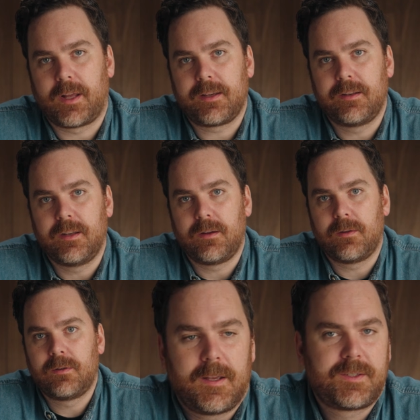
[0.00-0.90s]
like new.
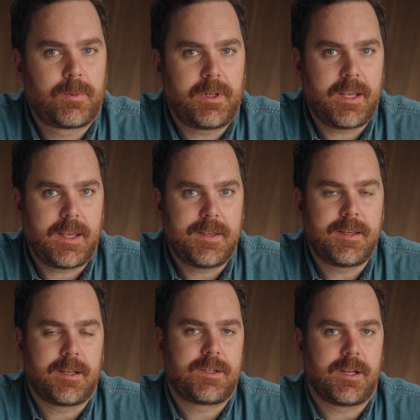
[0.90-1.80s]
It's really
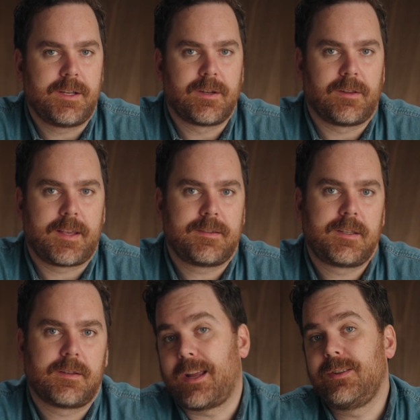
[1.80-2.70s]
easy to change your light
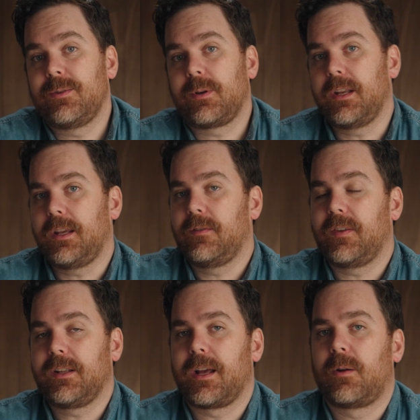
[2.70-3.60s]
seal, and you can
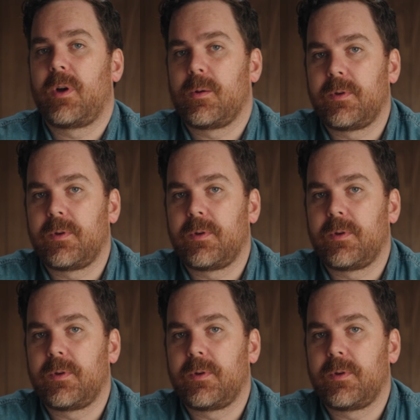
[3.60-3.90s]
even get away